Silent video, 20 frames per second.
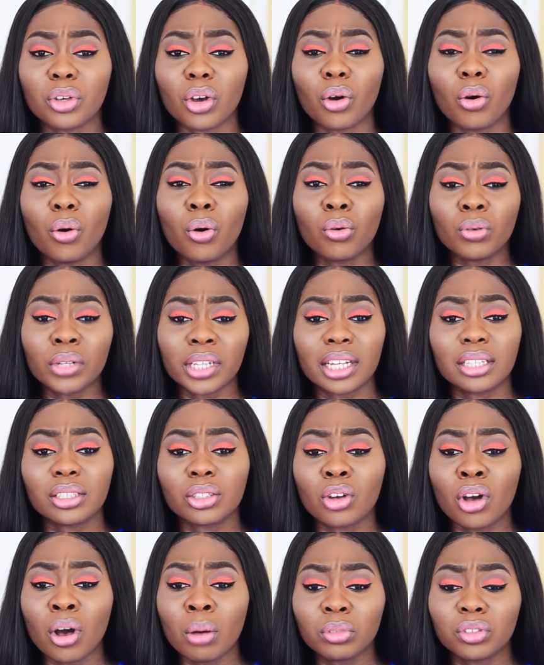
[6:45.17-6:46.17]
your wholeness
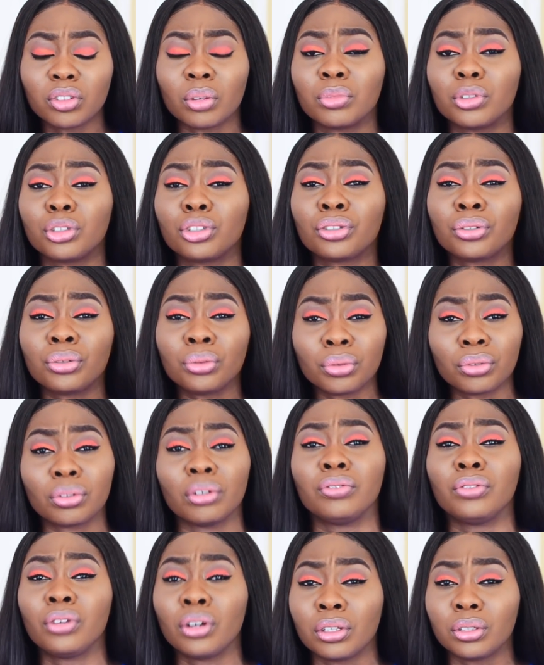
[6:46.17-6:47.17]
comes from the truth
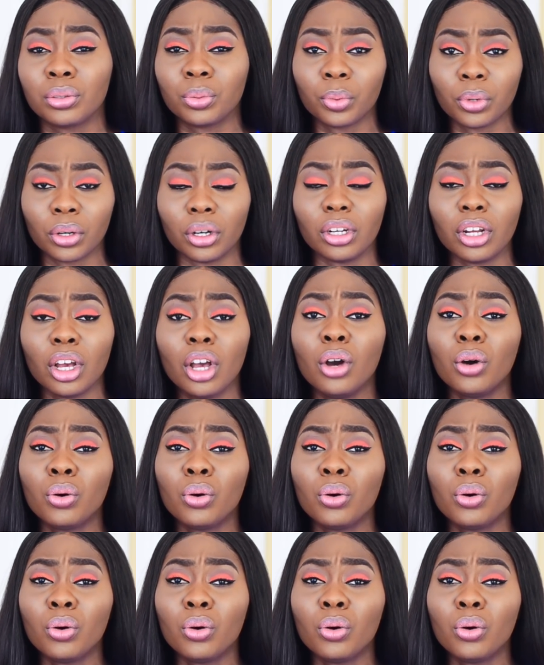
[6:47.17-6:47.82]
of God's word,